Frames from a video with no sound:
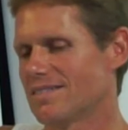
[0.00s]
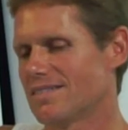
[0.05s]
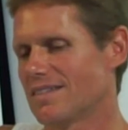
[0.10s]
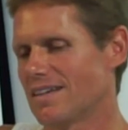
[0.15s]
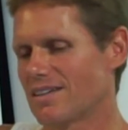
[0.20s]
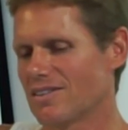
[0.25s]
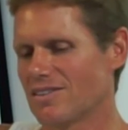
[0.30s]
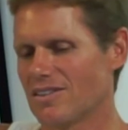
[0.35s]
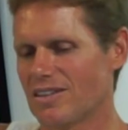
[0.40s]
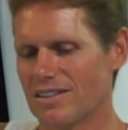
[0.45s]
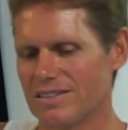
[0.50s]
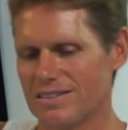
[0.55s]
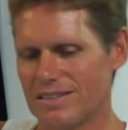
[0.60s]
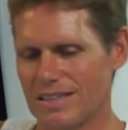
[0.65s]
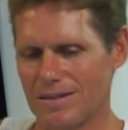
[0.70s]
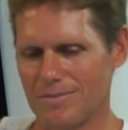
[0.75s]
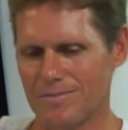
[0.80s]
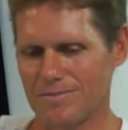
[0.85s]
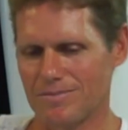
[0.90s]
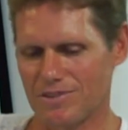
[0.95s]
take a lot of
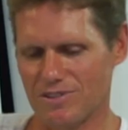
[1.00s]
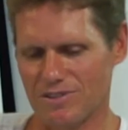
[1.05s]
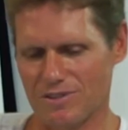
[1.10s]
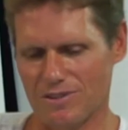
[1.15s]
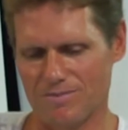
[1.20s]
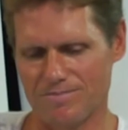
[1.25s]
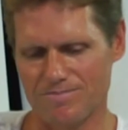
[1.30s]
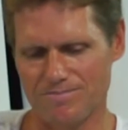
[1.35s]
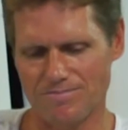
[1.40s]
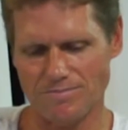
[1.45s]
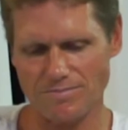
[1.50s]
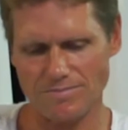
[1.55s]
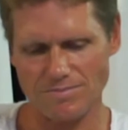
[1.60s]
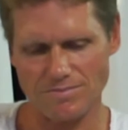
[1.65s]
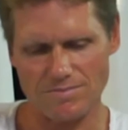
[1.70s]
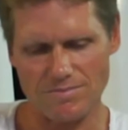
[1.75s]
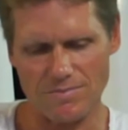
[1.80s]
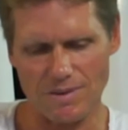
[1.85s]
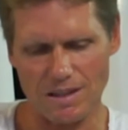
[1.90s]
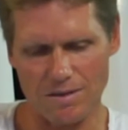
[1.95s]
time. So,
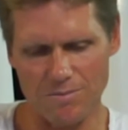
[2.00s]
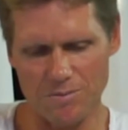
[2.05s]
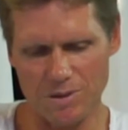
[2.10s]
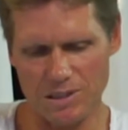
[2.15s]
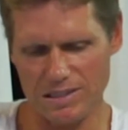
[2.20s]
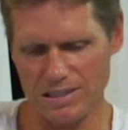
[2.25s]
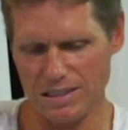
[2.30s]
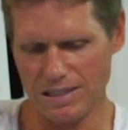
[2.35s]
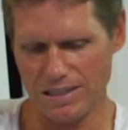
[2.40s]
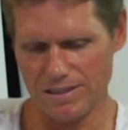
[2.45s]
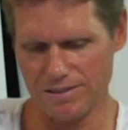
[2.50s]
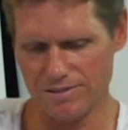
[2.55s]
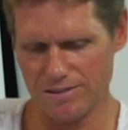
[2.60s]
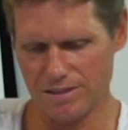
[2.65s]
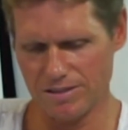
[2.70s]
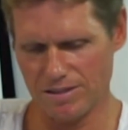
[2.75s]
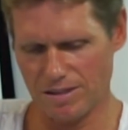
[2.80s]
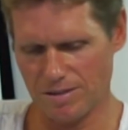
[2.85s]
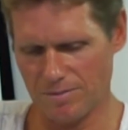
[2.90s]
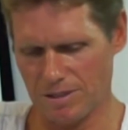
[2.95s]
but yeah, I
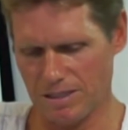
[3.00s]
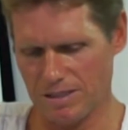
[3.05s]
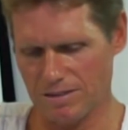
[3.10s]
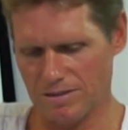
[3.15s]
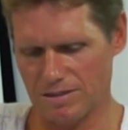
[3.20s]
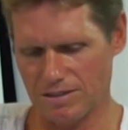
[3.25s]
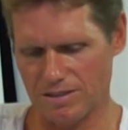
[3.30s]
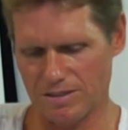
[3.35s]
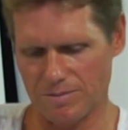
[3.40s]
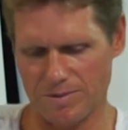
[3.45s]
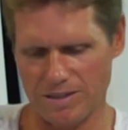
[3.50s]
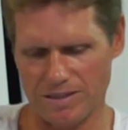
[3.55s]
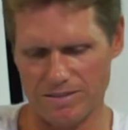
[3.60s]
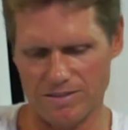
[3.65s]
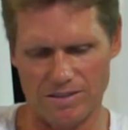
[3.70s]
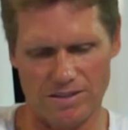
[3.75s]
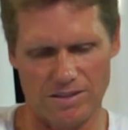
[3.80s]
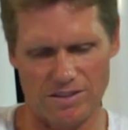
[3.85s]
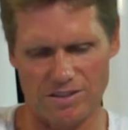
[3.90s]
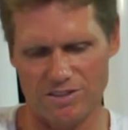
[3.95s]
agree. I mean, it depends
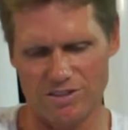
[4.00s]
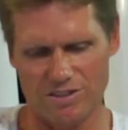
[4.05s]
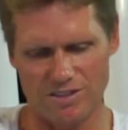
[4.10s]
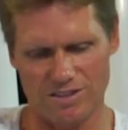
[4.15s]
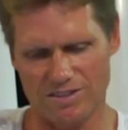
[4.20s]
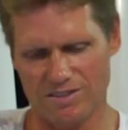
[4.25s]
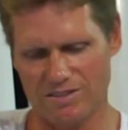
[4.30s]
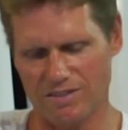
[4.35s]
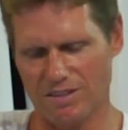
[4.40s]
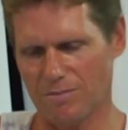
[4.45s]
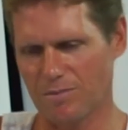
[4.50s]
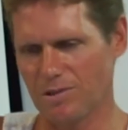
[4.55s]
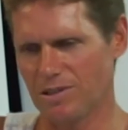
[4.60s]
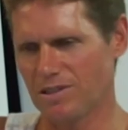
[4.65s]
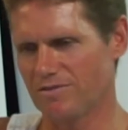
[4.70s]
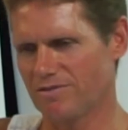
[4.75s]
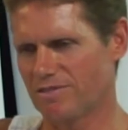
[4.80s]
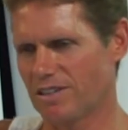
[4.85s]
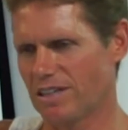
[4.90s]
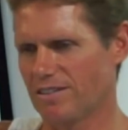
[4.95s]
on the conditions. But
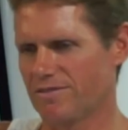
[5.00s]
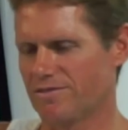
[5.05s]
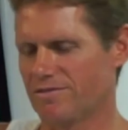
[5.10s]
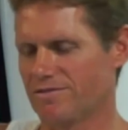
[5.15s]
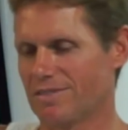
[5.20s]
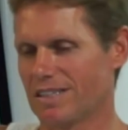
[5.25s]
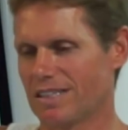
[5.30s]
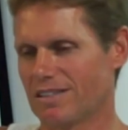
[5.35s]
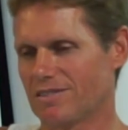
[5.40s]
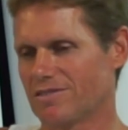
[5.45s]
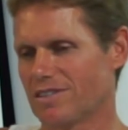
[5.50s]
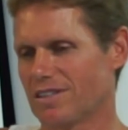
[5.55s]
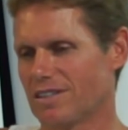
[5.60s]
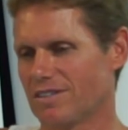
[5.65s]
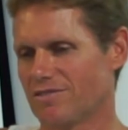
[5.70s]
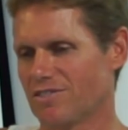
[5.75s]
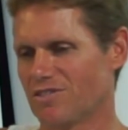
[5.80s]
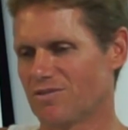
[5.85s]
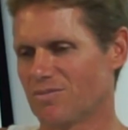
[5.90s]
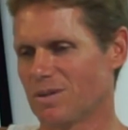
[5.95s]
if you have, like you said,
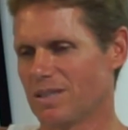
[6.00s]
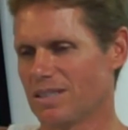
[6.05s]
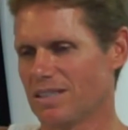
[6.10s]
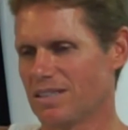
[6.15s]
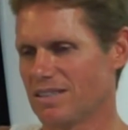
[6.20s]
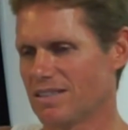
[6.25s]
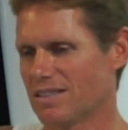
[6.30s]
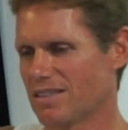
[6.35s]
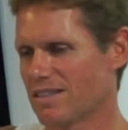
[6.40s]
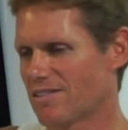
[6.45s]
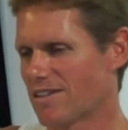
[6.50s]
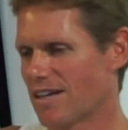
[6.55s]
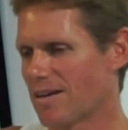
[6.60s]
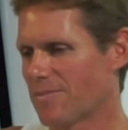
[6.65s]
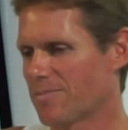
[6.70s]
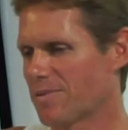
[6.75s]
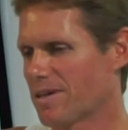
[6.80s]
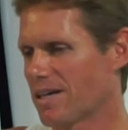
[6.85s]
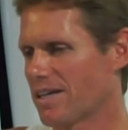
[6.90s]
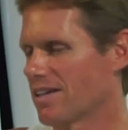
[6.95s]
if it's windy and
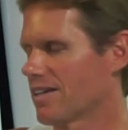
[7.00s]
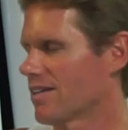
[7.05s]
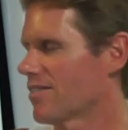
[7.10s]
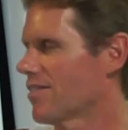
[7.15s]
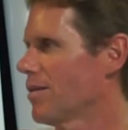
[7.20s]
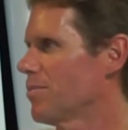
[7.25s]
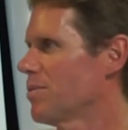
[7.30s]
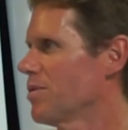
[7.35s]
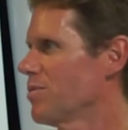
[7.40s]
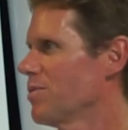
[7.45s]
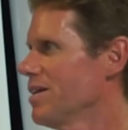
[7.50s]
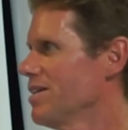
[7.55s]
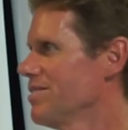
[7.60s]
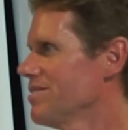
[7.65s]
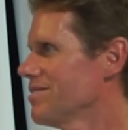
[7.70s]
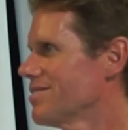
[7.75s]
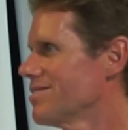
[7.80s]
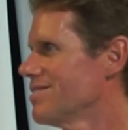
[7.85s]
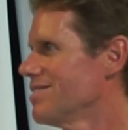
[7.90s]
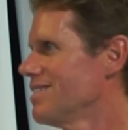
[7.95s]
crappy
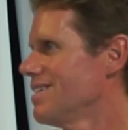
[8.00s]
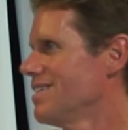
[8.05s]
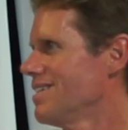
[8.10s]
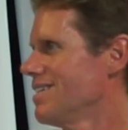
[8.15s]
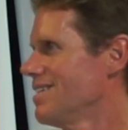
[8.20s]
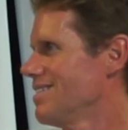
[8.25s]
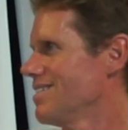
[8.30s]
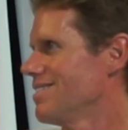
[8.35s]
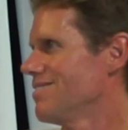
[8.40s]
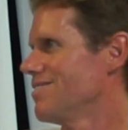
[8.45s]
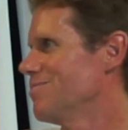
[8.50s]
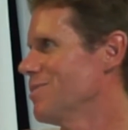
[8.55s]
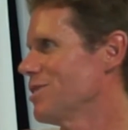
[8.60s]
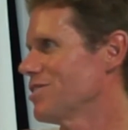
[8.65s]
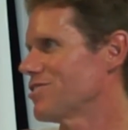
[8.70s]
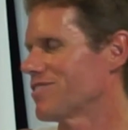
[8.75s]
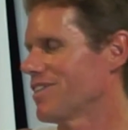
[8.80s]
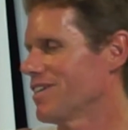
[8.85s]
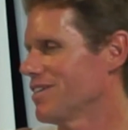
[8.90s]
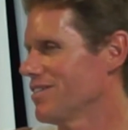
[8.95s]
waves,
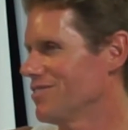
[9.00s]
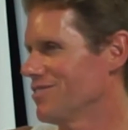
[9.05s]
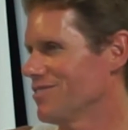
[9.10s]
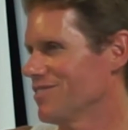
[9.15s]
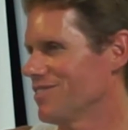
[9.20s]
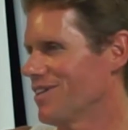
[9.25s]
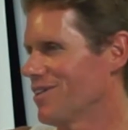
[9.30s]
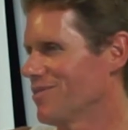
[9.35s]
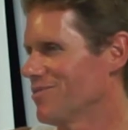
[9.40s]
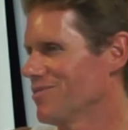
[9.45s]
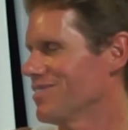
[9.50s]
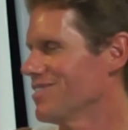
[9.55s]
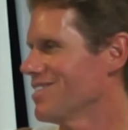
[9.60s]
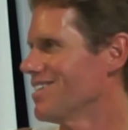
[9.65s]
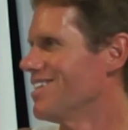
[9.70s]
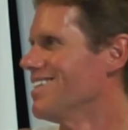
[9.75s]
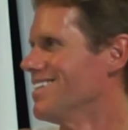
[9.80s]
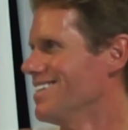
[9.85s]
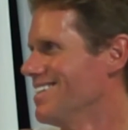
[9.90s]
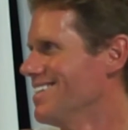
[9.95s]
much rather do a
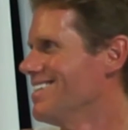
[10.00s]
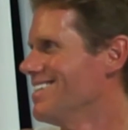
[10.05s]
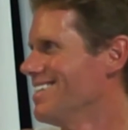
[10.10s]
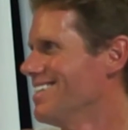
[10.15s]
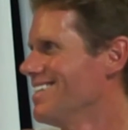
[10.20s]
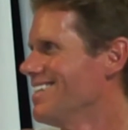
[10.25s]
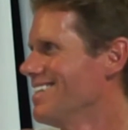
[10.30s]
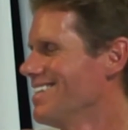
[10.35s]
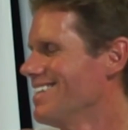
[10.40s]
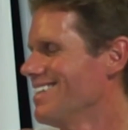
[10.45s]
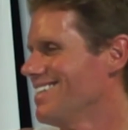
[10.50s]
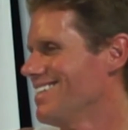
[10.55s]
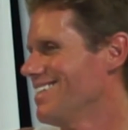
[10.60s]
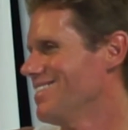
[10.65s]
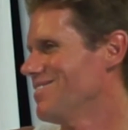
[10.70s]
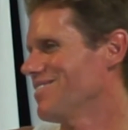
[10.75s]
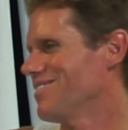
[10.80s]
downwinder. Yeah. If